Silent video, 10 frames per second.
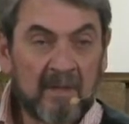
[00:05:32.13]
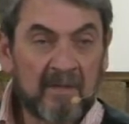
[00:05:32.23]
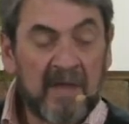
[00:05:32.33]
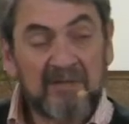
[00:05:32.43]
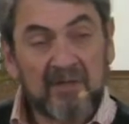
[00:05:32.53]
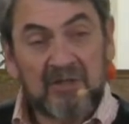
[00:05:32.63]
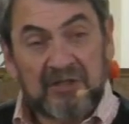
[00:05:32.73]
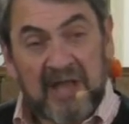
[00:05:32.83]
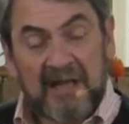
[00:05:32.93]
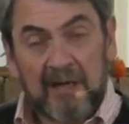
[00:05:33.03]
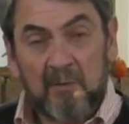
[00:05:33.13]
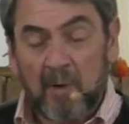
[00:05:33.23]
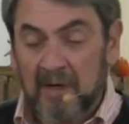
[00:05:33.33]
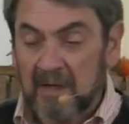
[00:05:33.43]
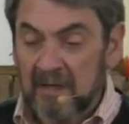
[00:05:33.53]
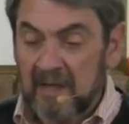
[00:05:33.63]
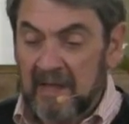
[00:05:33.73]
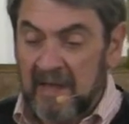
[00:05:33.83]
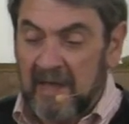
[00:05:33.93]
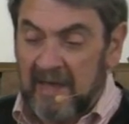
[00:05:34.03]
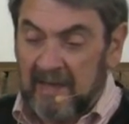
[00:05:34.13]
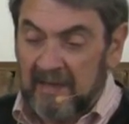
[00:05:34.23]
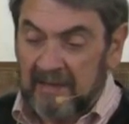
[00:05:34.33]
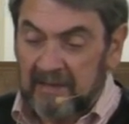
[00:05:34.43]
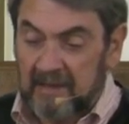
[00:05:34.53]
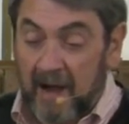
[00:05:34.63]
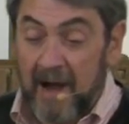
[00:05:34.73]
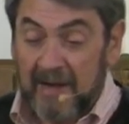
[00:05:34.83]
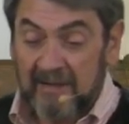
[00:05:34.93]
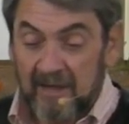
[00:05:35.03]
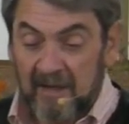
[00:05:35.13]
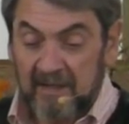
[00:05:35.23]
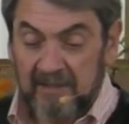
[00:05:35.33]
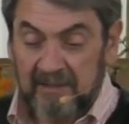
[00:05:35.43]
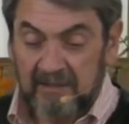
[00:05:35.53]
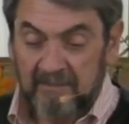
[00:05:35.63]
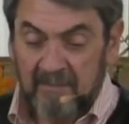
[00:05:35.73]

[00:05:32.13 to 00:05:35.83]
That's exactly what God does.